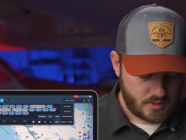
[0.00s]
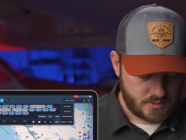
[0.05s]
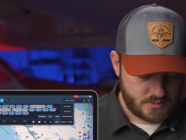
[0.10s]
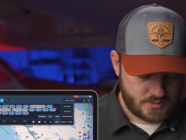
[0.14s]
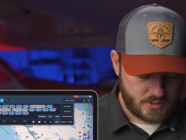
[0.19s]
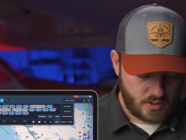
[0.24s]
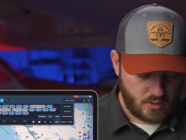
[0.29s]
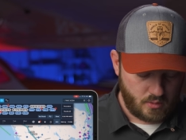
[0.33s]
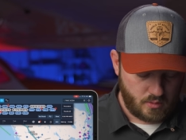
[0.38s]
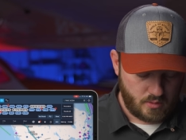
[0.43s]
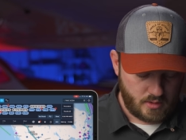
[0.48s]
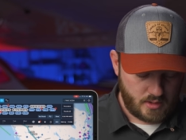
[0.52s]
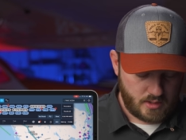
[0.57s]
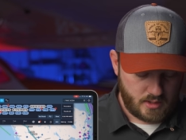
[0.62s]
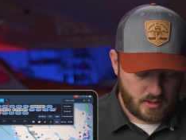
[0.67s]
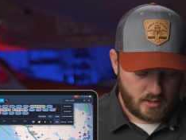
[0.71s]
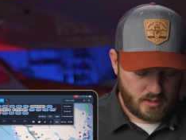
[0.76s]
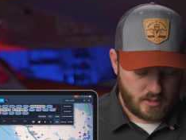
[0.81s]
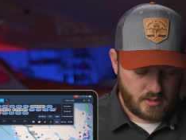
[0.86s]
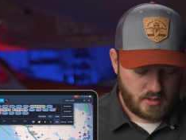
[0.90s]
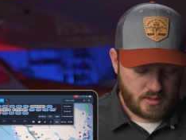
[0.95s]
So,
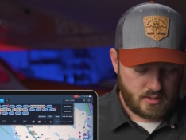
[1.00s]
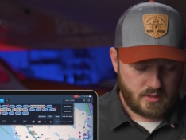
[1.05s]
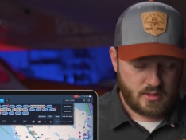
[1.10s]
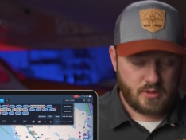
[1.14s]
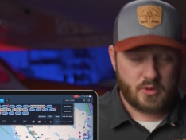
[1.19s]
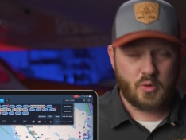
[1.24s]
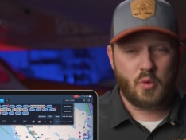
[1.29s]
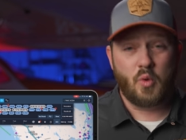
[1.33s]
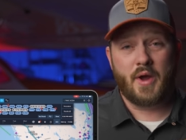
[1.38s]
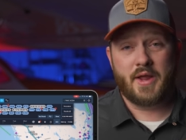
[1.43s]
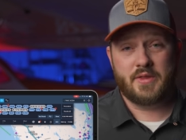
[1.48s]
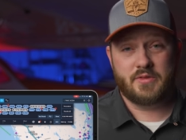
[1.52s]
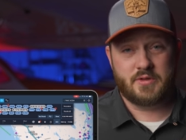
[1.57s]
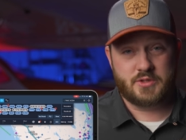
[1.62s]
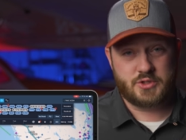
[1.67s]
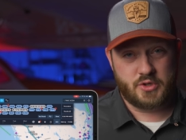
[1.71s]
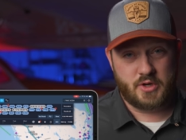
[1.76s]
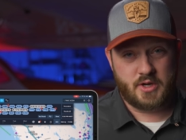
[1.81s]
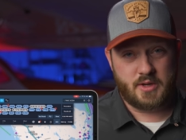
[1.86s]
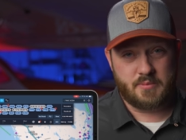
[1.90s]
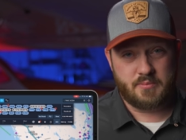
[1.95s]
quite the
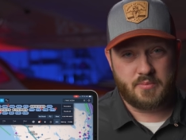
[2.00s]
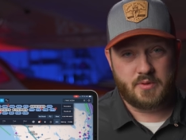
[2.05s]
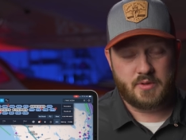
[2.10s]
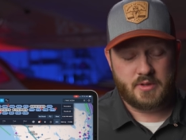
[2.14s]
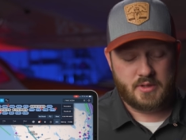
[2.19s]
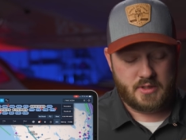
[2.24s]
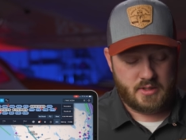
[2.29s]
trip.